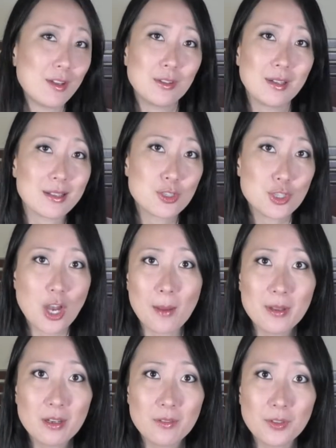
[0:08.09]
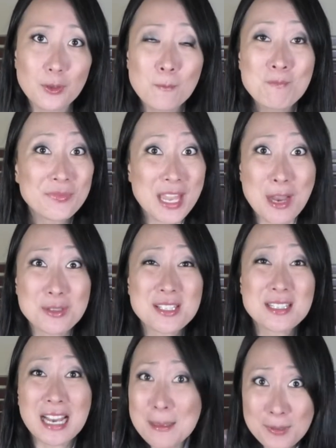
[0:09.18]
at your next job interview,
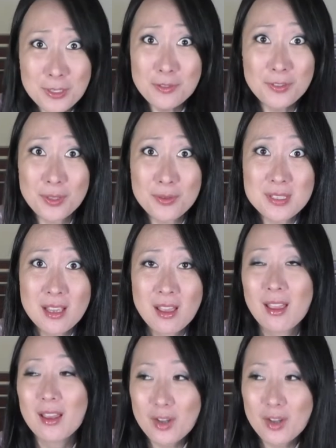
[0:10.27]
now Skype interviews,